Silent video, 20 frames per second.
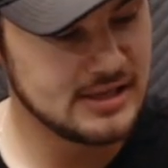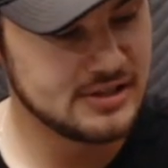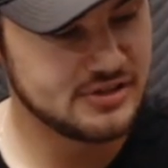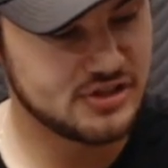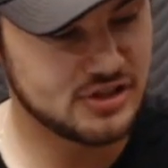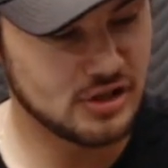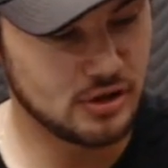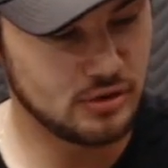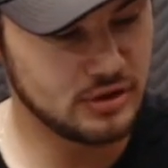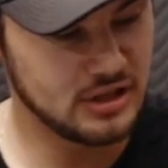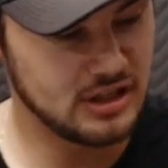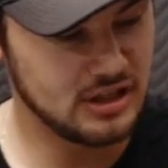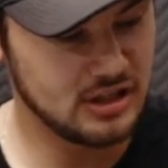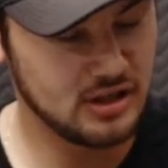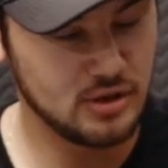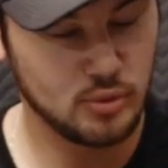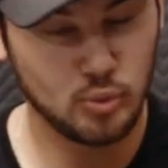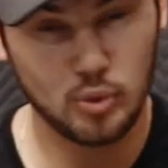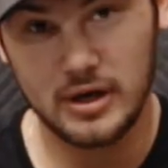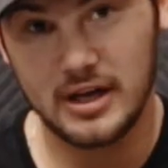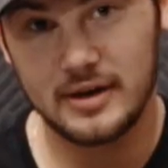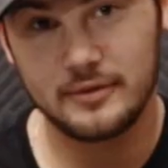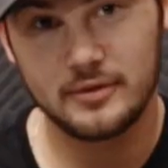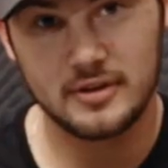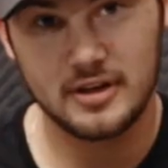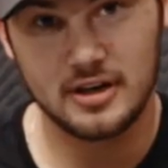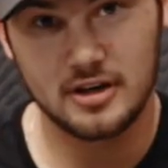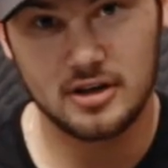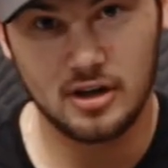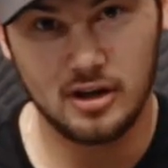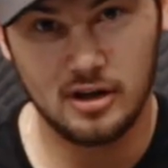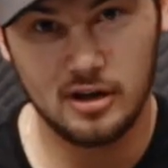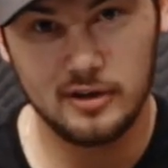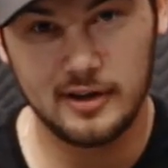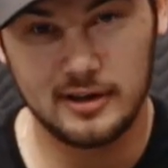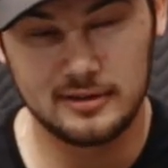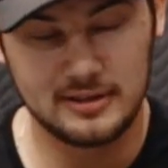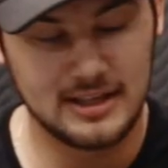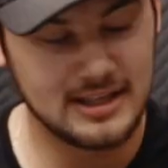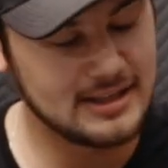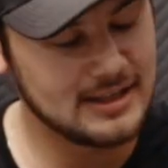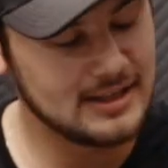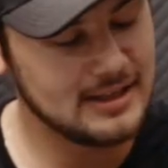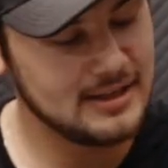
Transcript: Sony, whatever they're called, I'll link